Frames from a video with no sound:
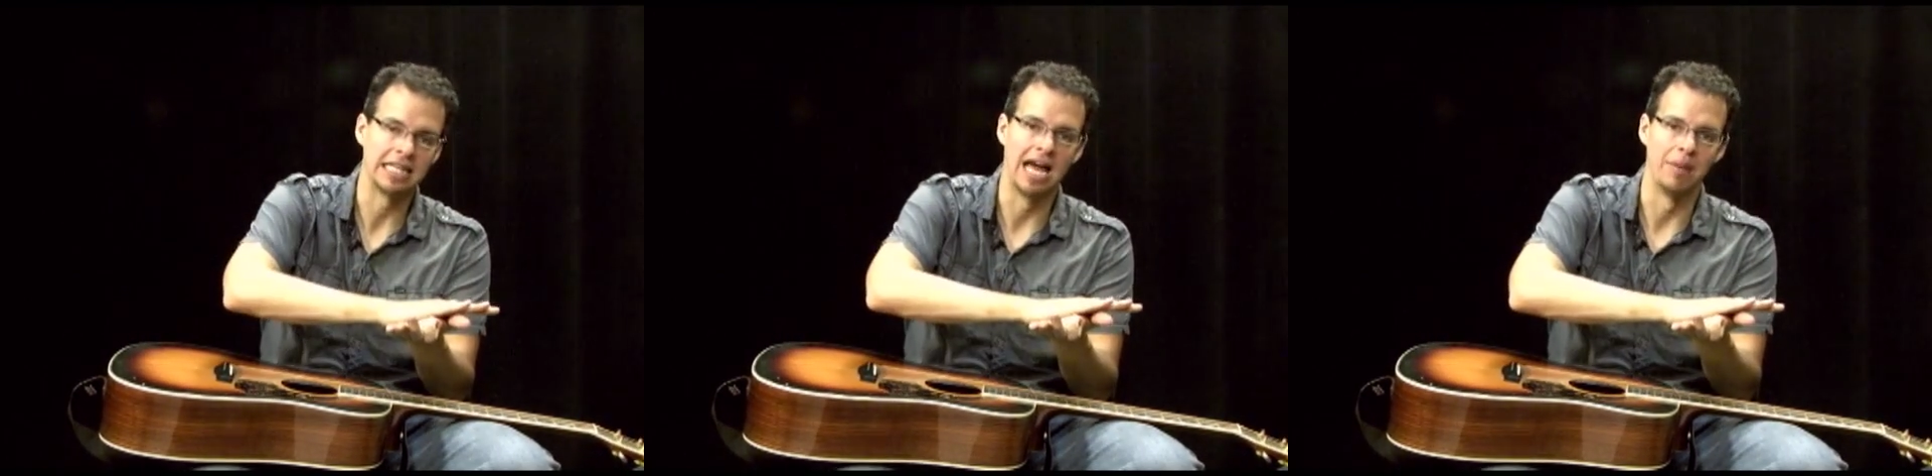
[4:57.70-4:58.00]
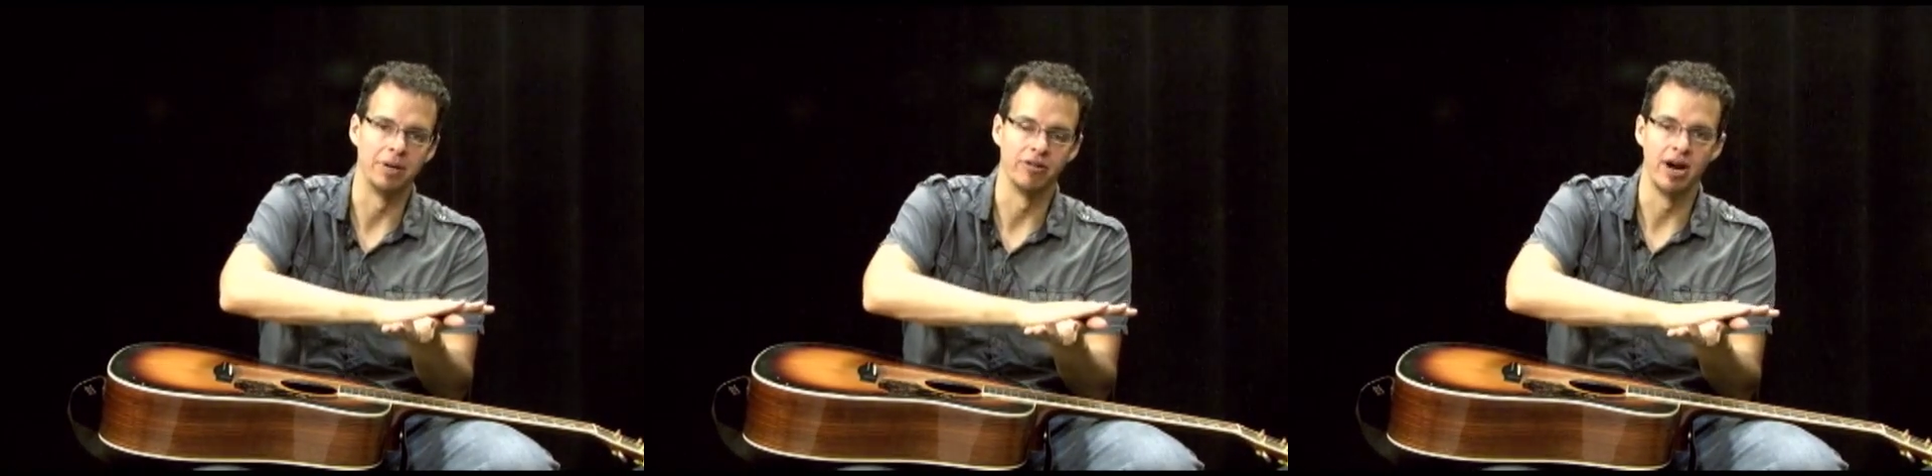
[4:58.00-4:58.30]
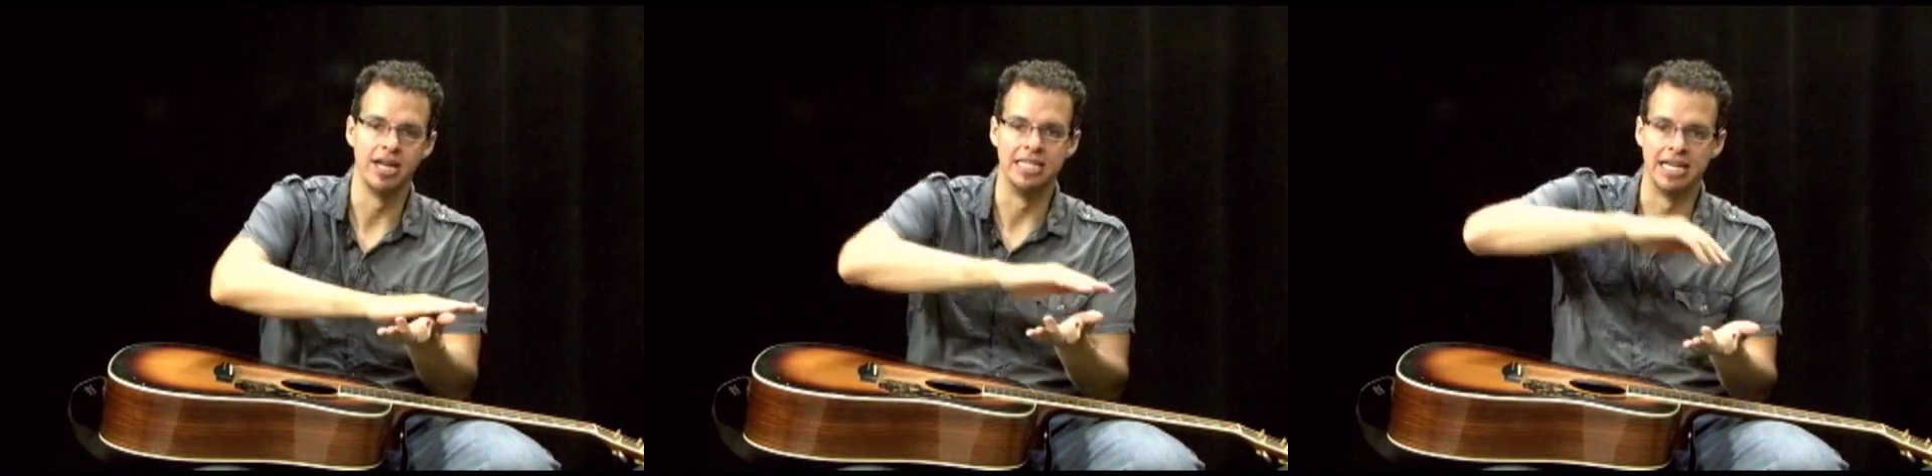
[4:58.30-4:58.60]
clapping,
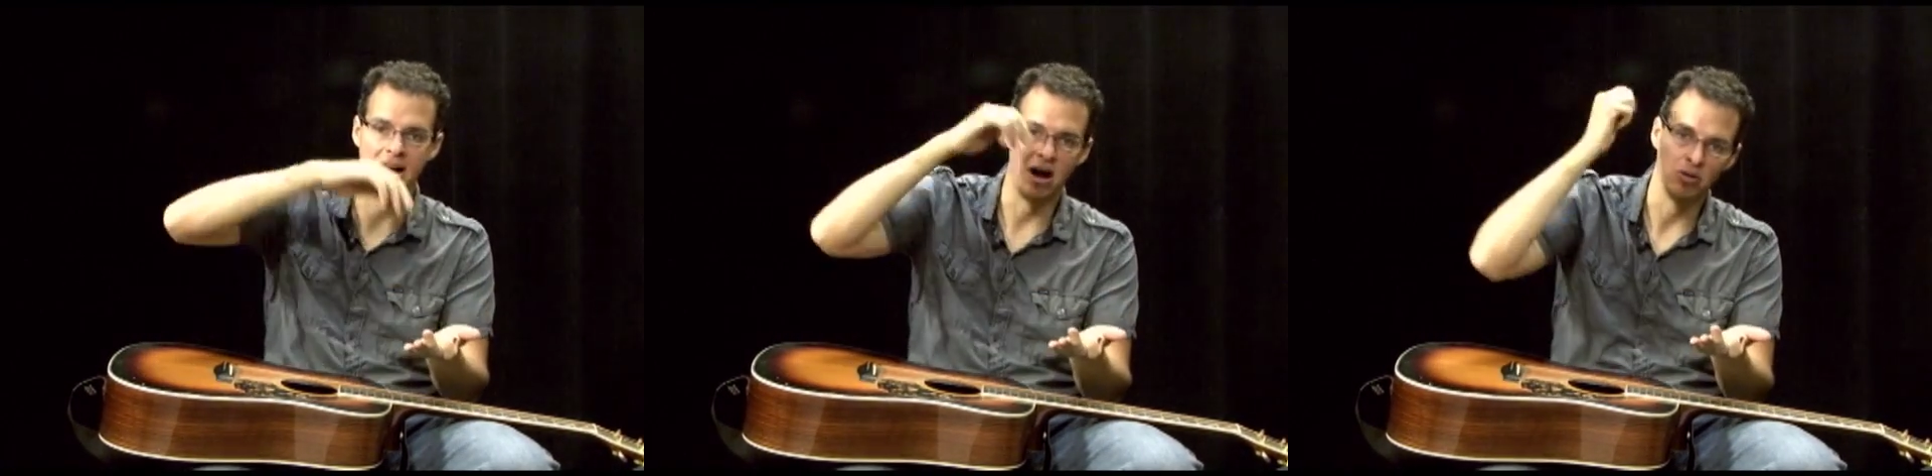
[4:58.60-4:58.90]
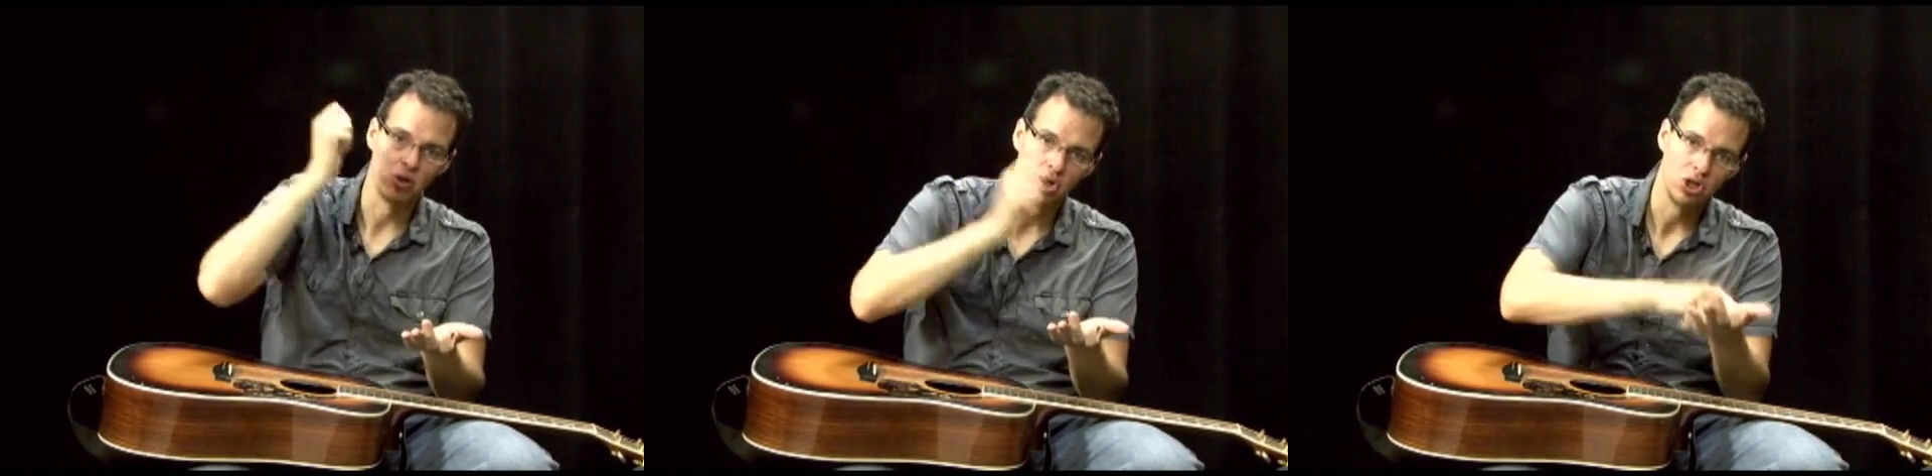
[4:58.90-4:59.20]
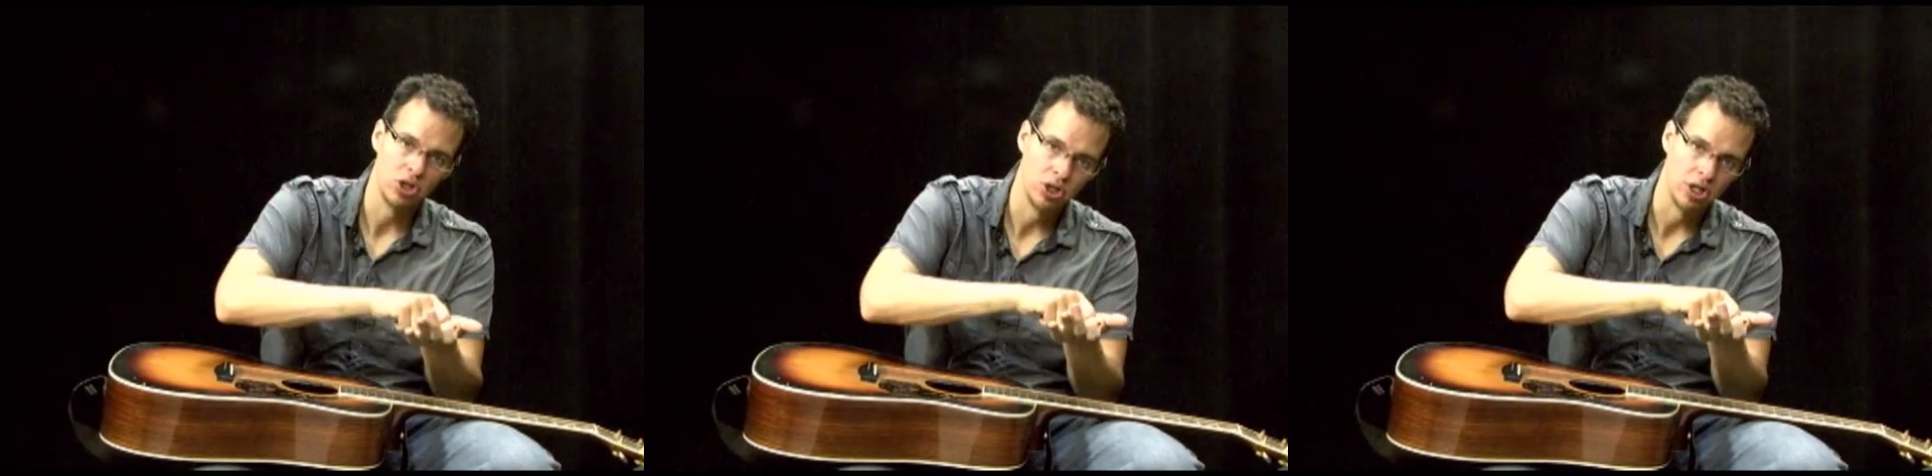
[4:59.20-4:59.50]
right? Down,
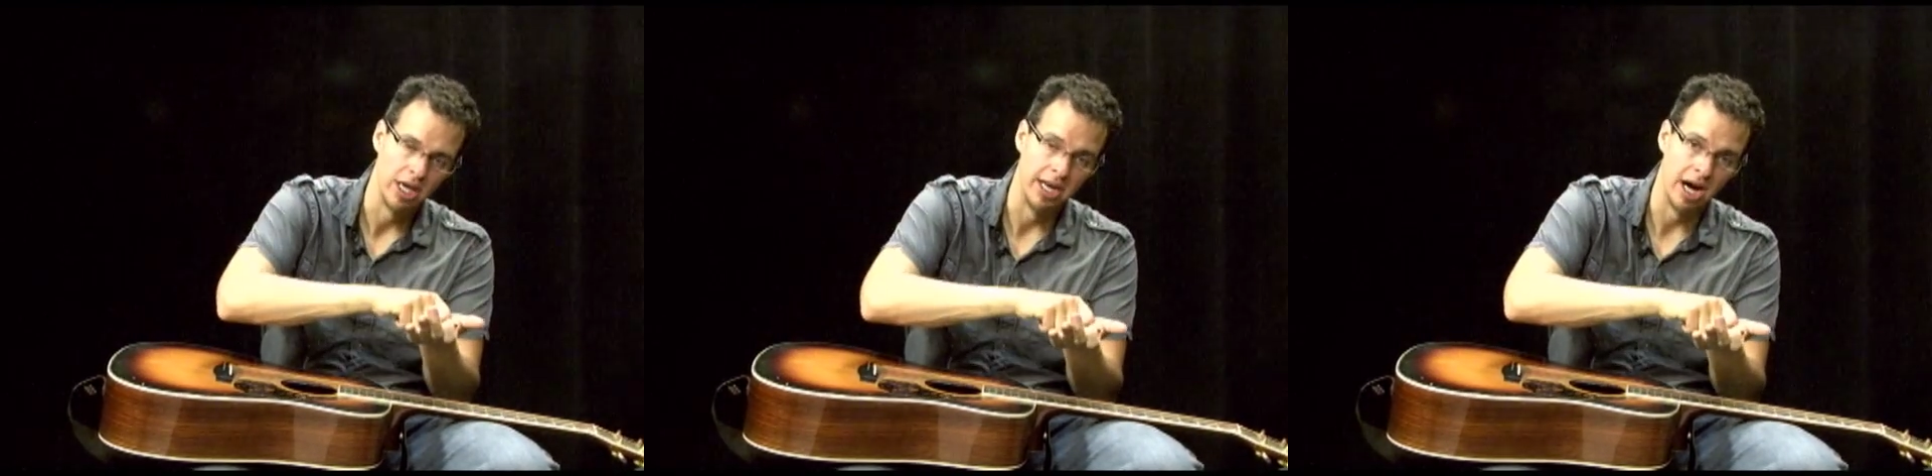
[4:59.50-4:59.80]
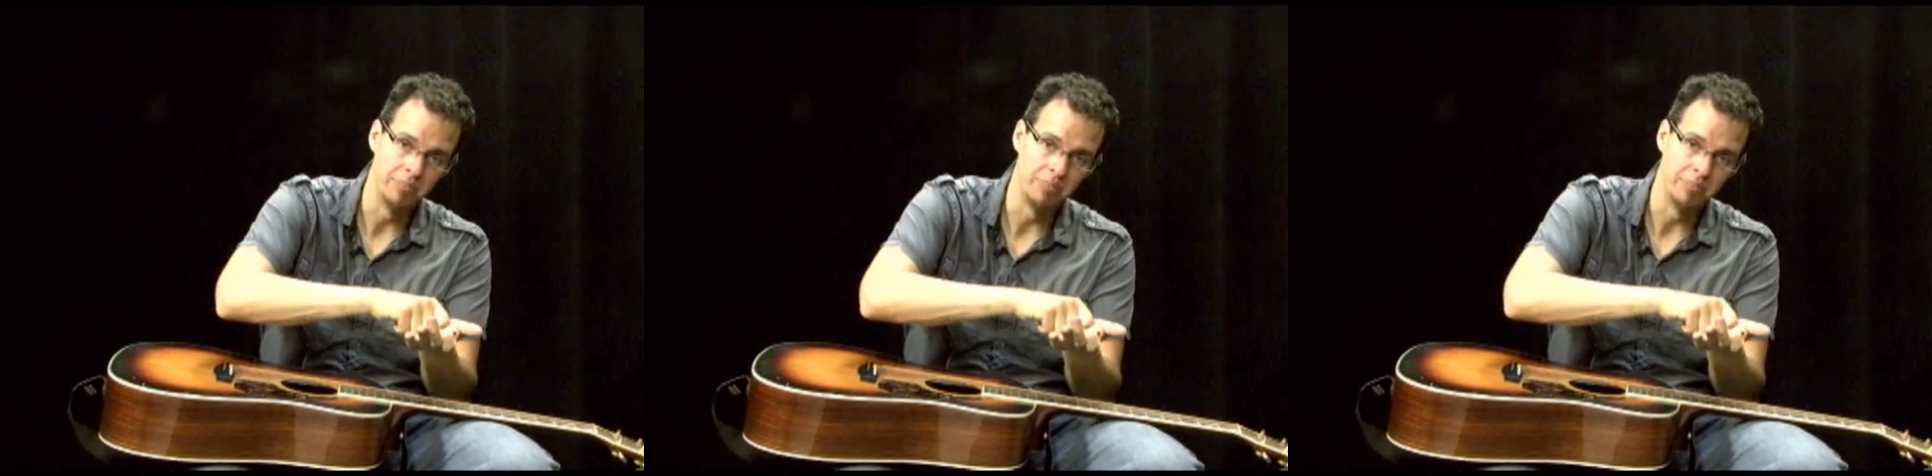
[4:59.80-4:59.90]
And